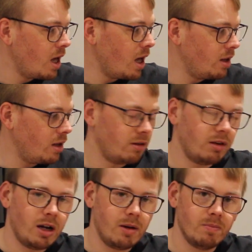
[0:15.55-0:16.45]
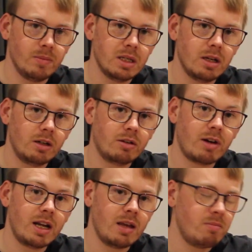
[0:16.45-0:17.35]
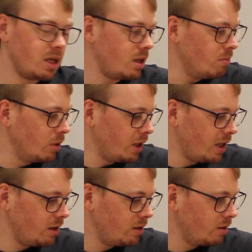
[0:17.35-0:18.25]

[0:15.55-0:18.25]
and they're crediting me the money